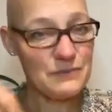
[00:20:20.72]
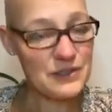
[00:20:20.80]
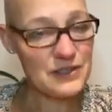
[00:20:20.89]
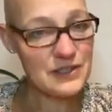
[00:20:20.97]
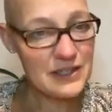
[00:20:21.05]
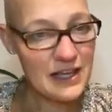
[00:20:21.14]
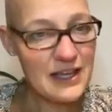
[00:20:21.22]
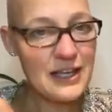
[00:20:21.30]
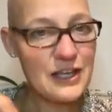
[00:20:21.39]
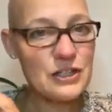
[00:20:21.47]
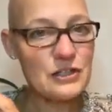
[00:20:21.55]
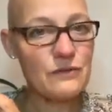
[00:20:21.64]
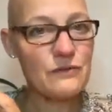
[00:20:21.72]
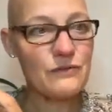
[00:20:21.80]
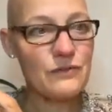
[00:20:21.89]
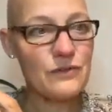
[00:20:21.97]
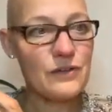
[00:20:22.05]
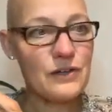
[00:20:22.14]
stage of
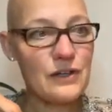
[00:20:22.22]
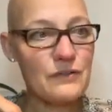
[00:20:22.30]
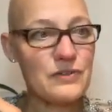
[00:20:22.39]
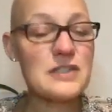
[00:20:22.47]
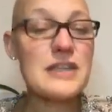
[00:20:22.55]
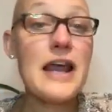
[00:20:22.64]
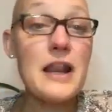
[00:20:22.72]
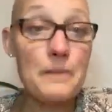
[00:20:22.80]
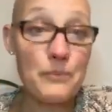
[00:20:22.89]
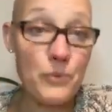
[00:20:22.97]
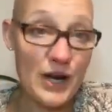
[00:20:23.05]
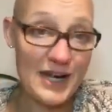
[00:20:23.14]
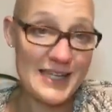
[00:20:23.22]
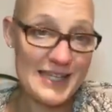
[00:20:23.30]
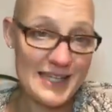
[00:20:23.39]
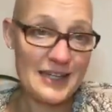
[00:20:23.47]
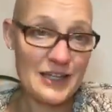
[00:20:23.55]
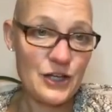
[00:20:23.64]

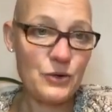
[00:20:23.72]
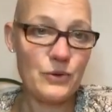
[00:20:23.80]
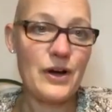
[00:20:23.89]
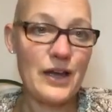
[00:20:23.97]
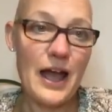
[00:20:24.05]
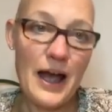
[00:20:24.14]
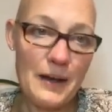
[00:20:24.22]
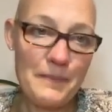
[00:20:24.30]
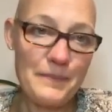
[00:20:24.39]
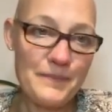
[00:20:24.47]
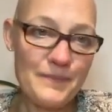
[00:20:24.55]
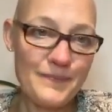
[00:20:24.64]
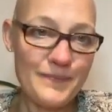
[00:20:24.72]
celebrating who i am